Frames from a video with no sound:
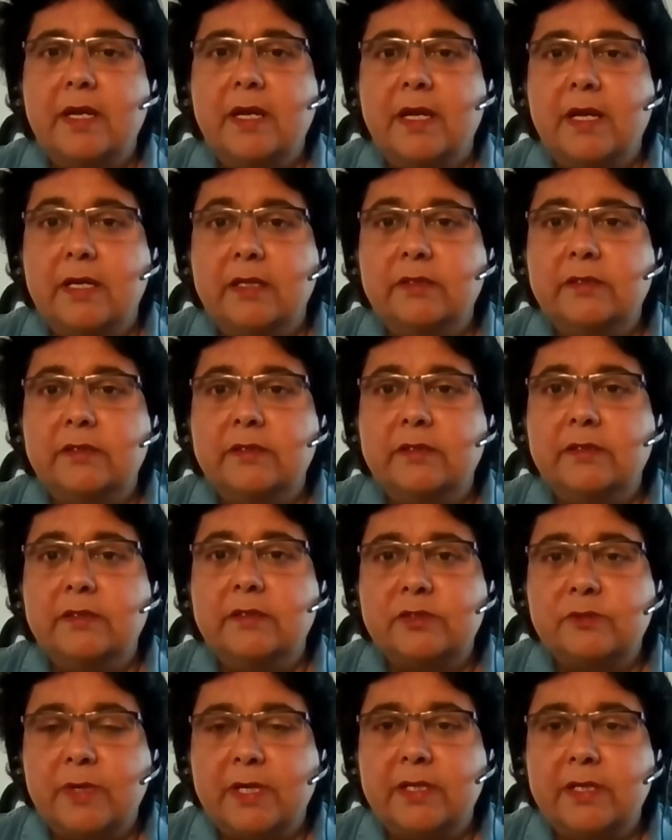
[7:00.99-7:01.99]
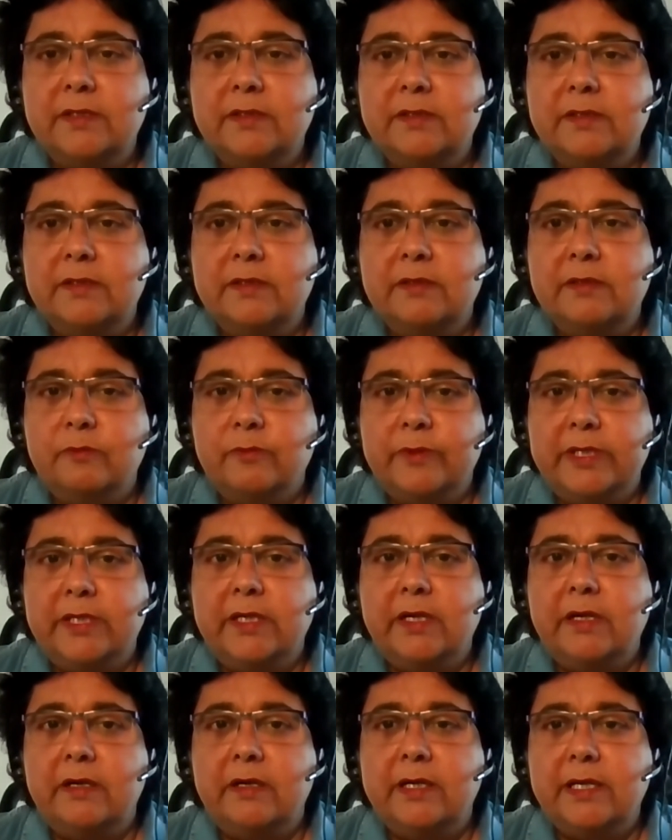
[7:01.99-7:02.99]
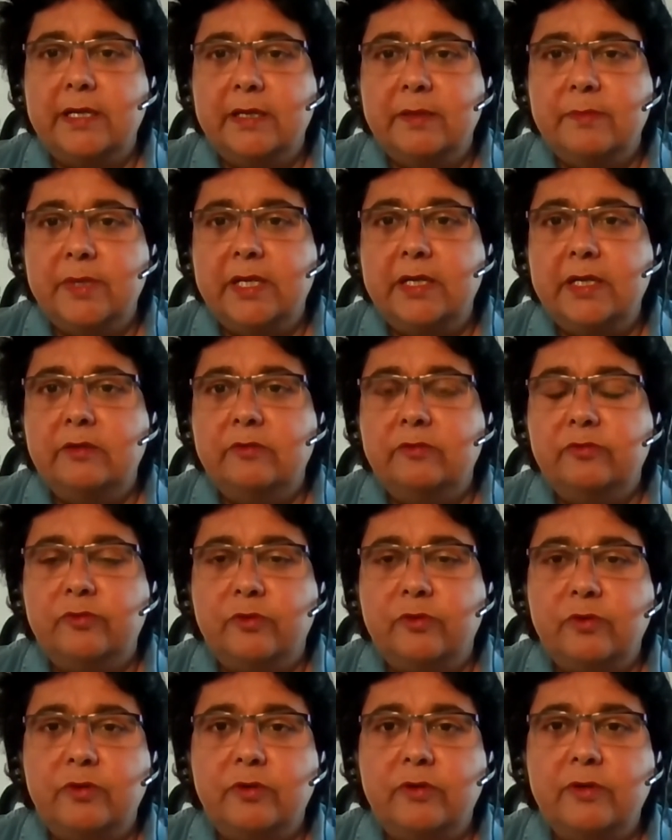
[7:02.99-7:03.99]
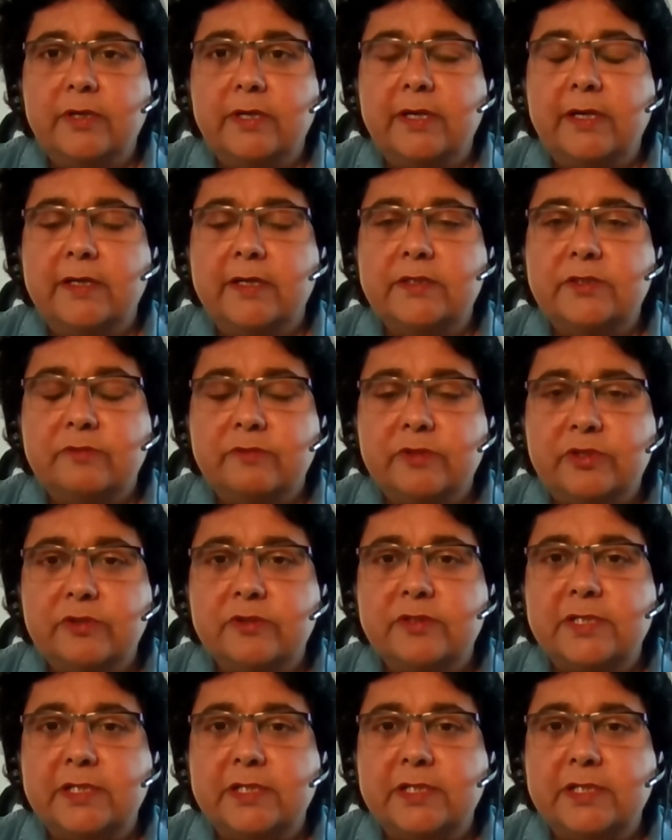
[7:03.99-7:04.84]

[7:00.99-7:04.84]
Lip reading: and as well, we are aiming for to reduce the